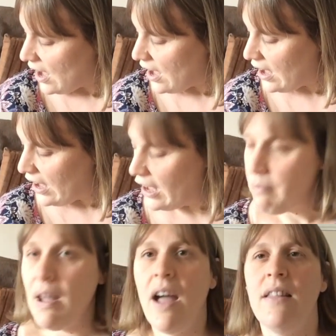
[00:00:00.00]

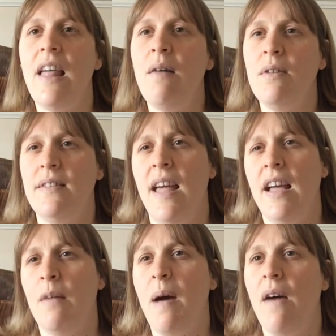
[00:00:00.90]
and that will
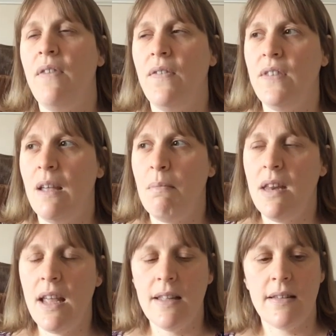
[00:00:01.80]
take about 15
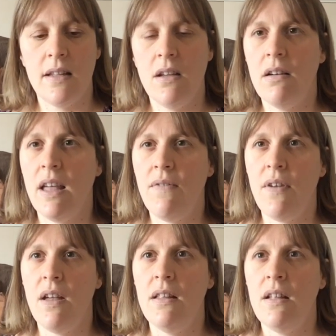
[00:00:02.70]
minutes, and you're
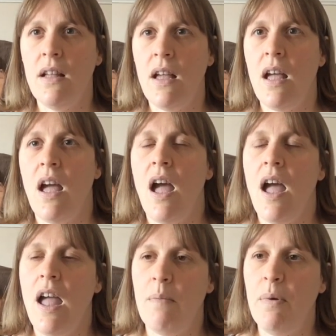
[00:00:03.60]
given
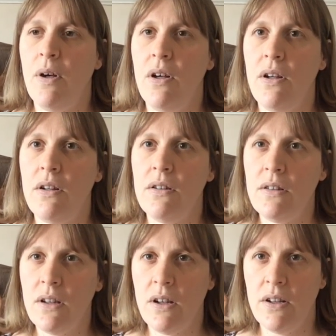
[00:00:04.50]
a
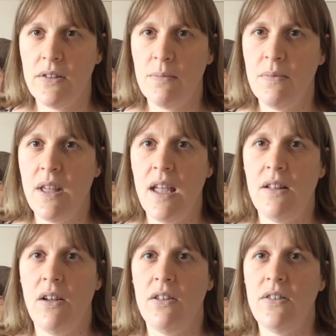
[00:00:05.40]
ball or
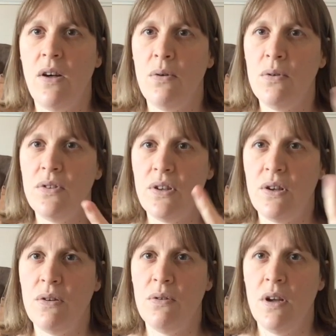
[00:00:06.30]
something, or told
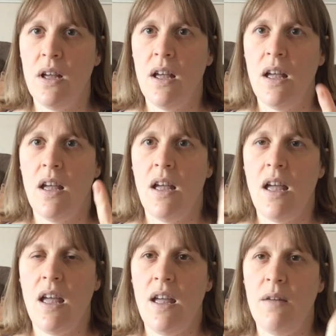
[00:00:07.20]
to
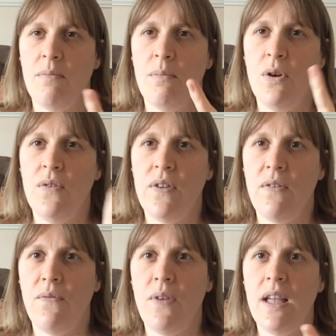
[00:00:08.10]
move your
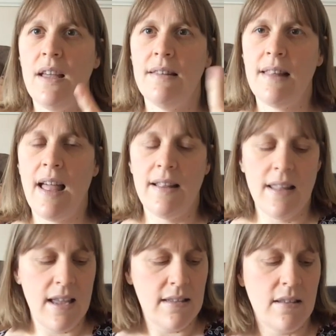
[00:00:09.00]
fingers like
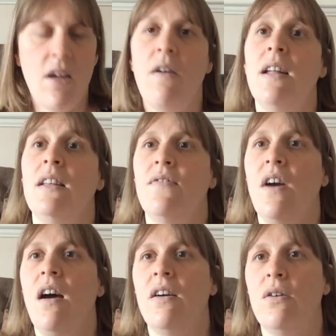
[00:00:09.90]
this. Oh, and you've
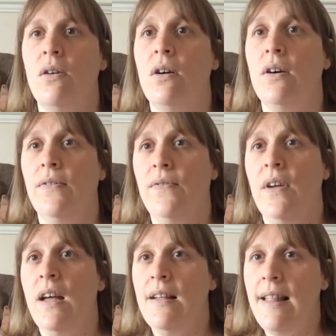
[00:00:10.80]
got a cuff,
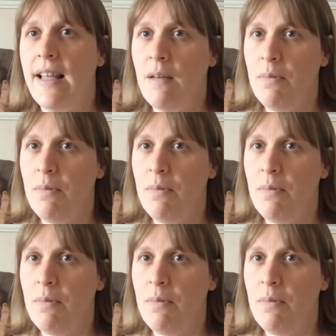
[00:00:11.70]
like a